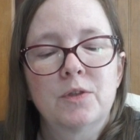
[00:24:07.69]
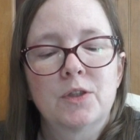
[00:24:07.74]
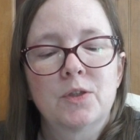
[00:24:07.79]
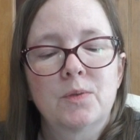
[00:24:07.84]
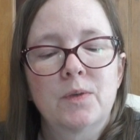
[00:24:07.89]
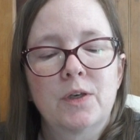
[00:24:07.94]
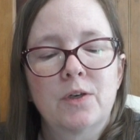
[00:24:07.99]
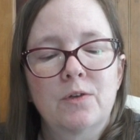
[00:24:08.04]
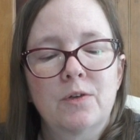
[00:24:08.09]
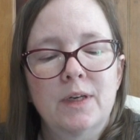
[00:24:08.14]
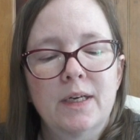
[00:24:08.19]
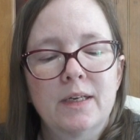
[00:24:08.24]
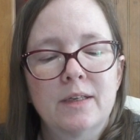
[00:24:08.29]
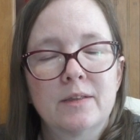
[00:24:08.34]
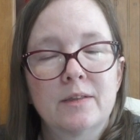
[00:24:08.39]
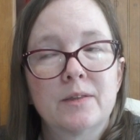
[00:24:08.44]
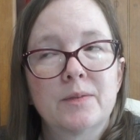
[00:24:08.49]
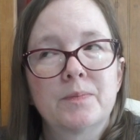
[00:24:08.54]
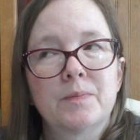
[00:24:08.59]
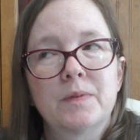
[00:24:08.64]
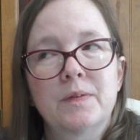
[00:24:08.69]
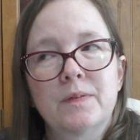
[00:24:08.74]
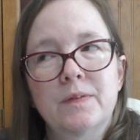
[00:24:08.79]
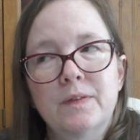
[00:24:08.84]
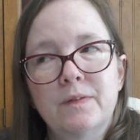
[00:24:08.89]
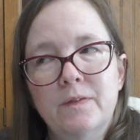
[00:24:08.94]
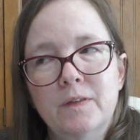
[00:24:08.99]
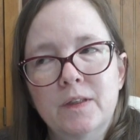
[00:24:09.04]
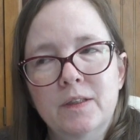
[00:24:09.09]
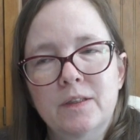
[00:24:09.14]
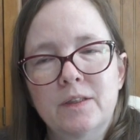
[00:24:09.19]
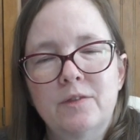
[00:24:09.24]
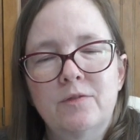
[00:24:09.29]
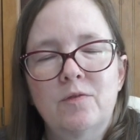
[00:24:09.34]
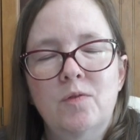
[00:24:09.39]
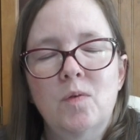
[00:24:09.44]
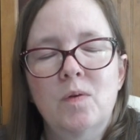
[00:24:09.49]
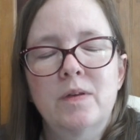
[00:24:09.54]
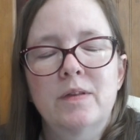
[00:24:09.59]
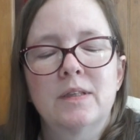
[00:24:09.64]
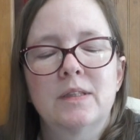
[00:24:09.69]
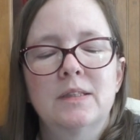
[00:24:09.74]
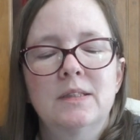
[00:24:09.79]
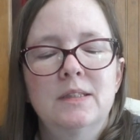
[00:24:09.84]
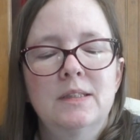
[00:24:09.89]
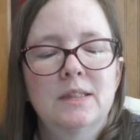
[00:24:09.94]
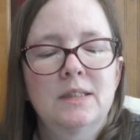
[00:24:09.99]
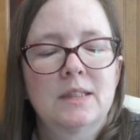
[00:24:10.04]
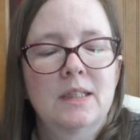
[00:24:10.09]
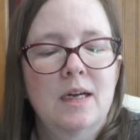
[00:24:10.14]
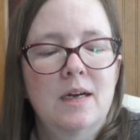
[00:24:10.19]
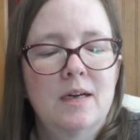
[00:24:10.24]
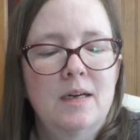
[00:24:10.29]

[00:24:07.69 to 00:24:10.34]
which we created specifically for this,